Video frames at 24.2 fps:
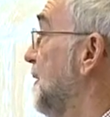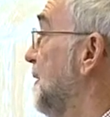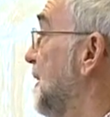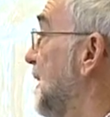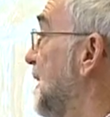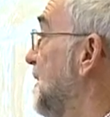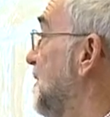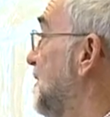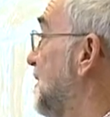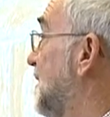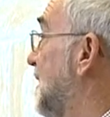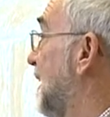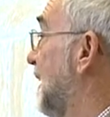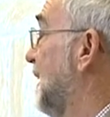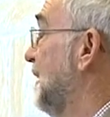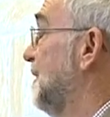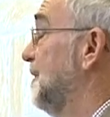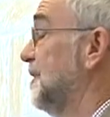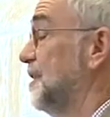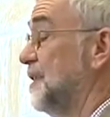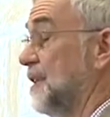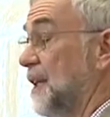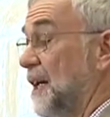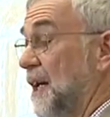These
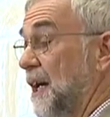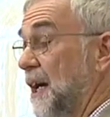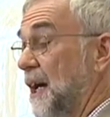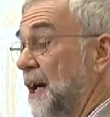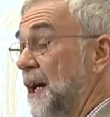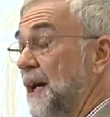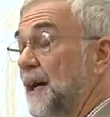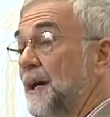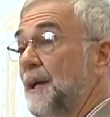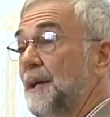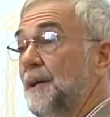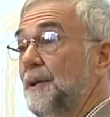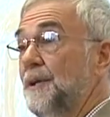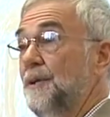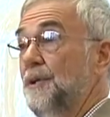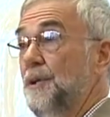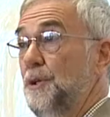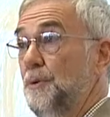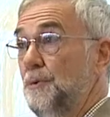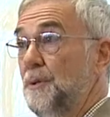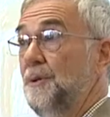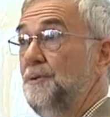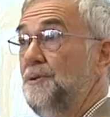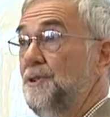days,
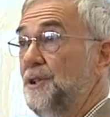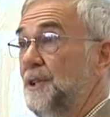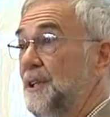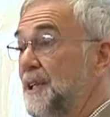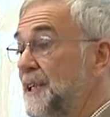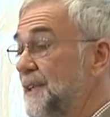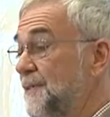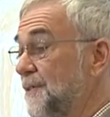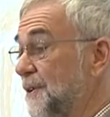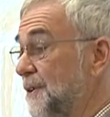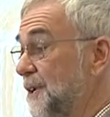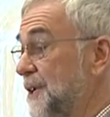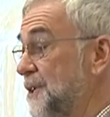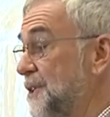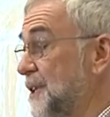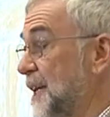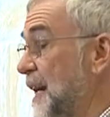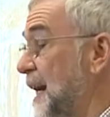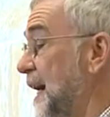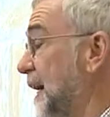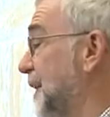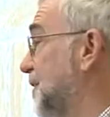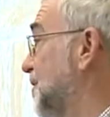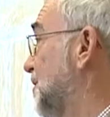QNO Geneva is
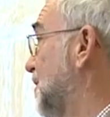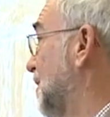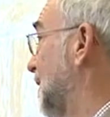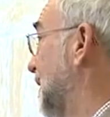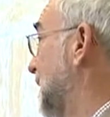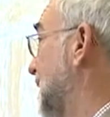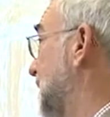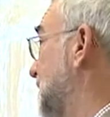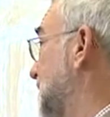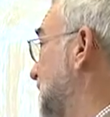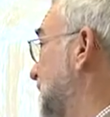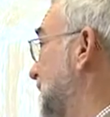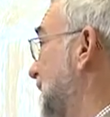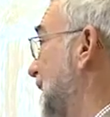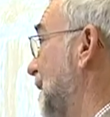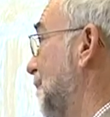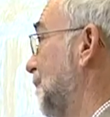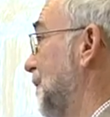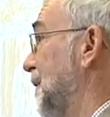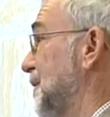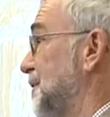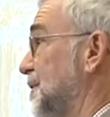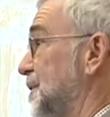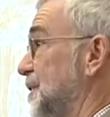actually
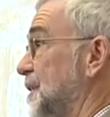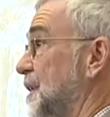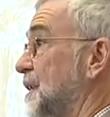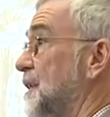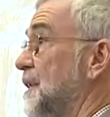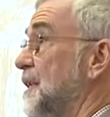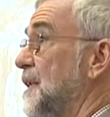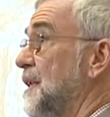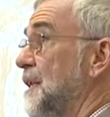established